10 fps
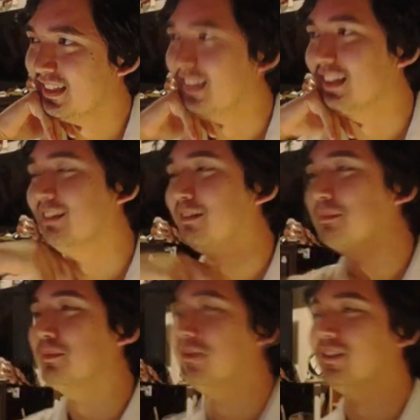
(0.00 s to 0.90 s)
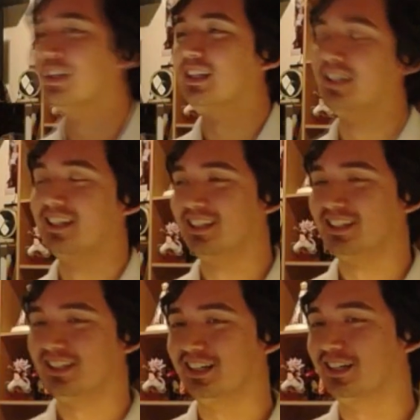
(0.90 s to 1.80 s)
Oh boy.
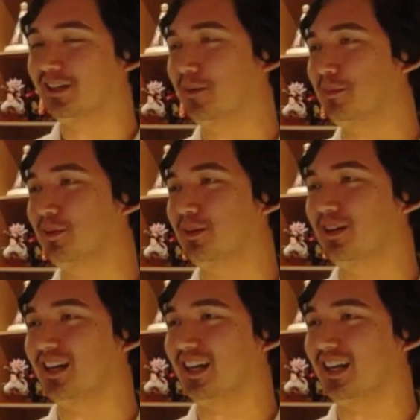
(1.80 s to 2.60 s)
Oh boy.